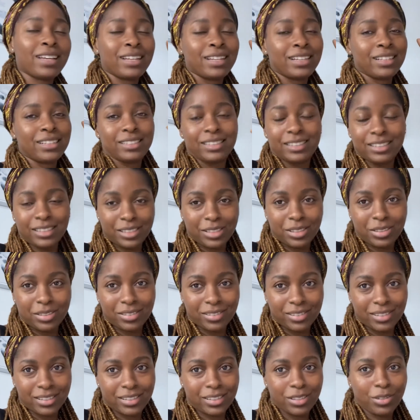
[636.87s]
these
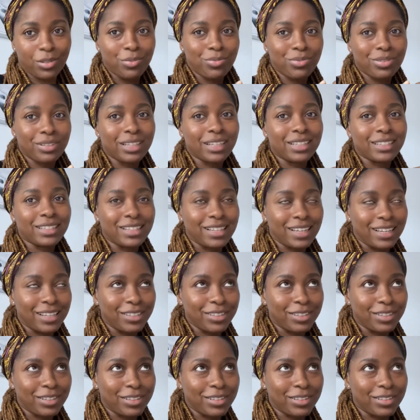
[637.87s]
stores, they open at 9
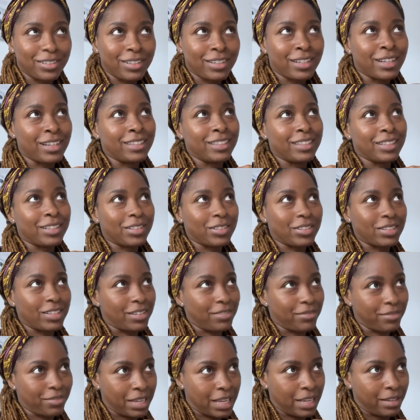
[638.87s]
o'clock and they close at
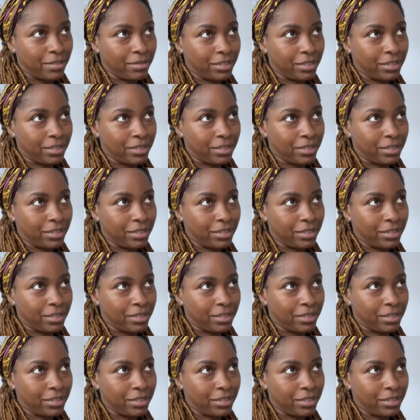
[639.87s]
5.